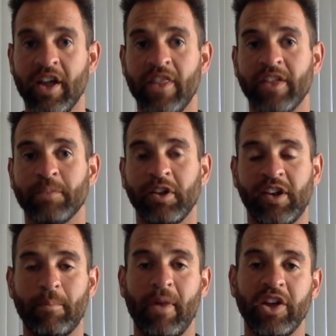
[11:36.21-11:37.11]
This plays
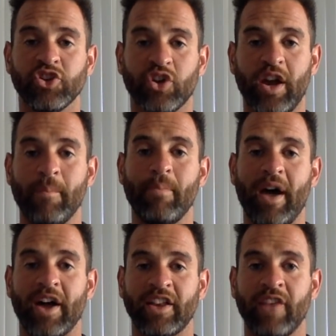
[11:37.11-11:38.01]
a major
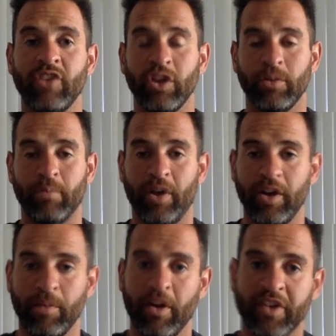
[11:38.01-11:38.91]
impact having good
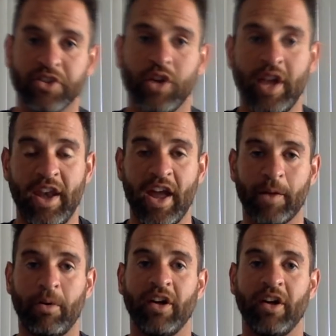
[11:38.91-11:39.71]
body posture and neck